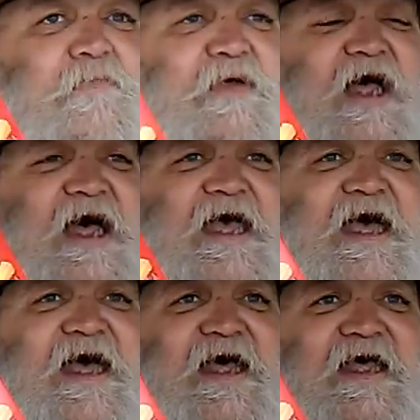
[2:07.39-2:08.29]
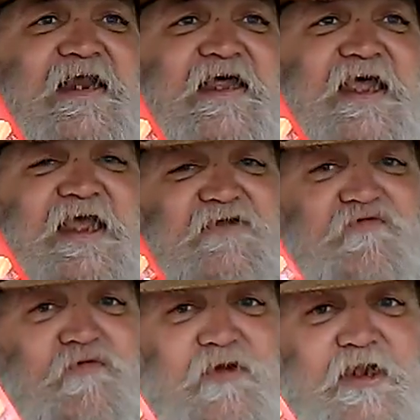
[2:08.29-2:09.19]
But I had a
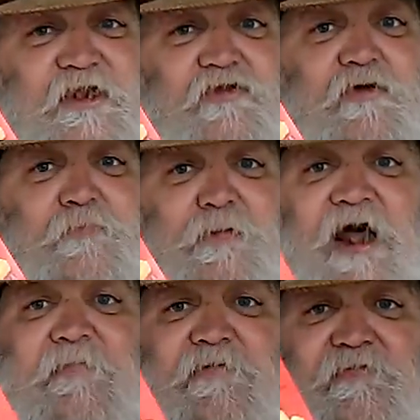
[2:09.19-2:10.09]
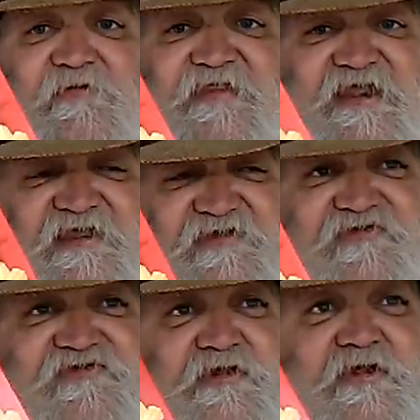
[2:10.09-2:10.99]
real problem with
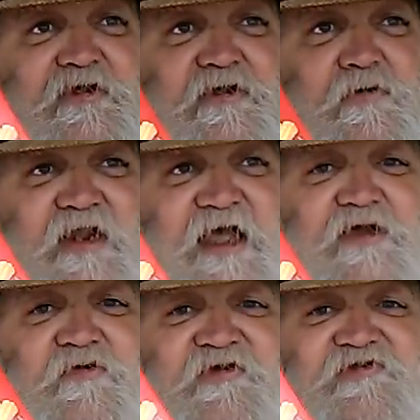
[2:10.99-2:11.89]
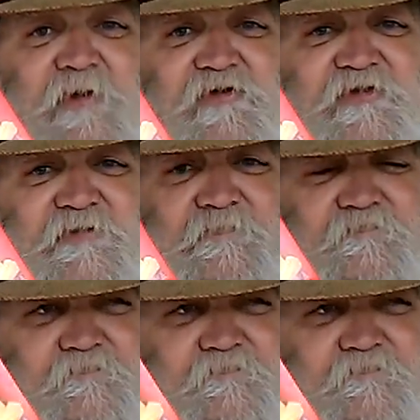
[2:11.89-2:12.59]
these when I quit smoking.